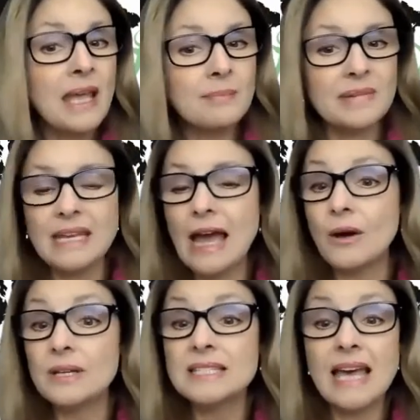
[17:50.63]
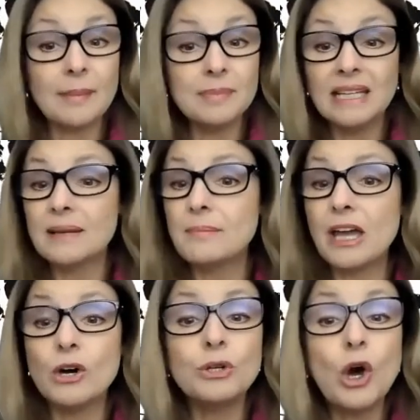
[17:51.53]
But now it's happening in my
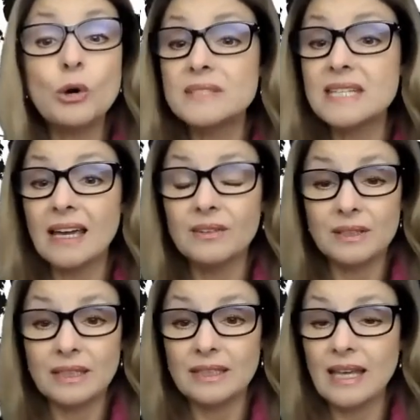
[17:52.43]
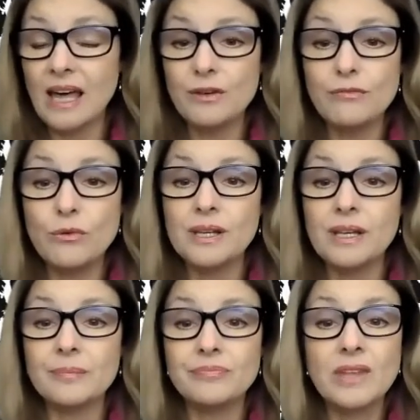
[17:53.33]
own hometown in California.